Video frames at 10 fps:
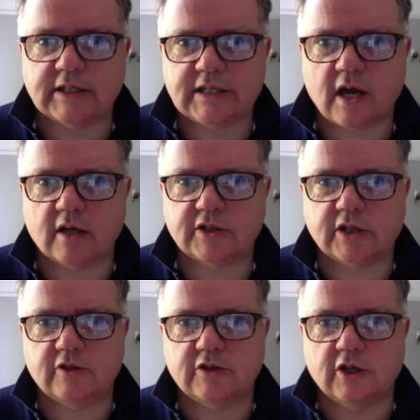did ask
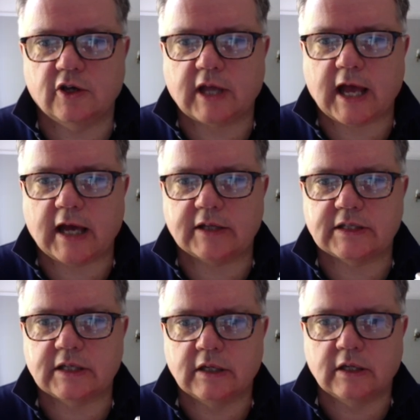you to look at
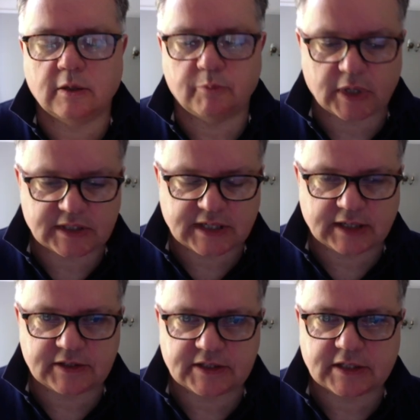my
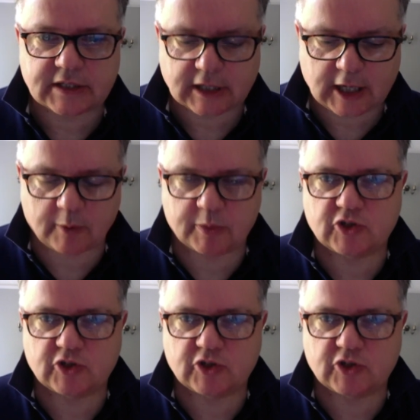son's cup